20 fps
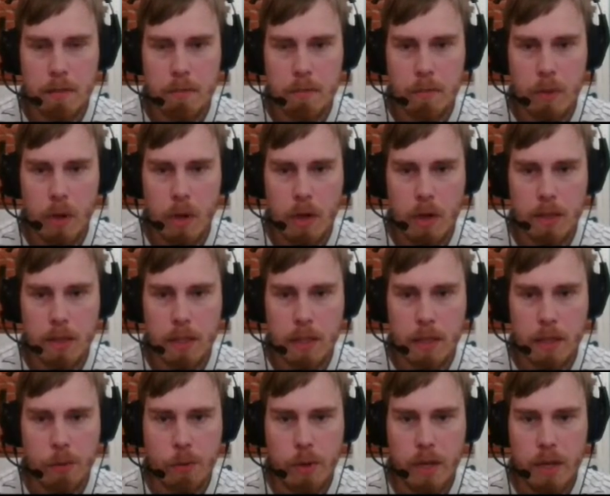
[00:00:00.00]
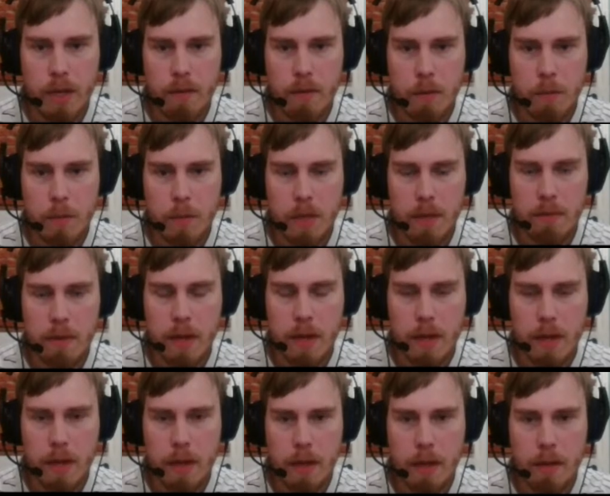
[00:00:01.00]
block the queen from
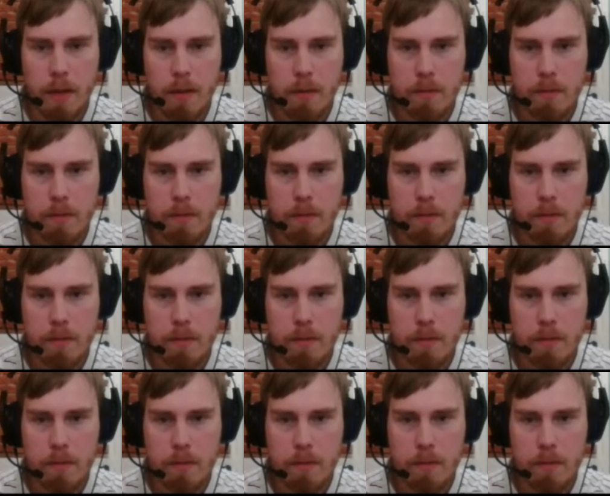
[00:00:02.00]
defending.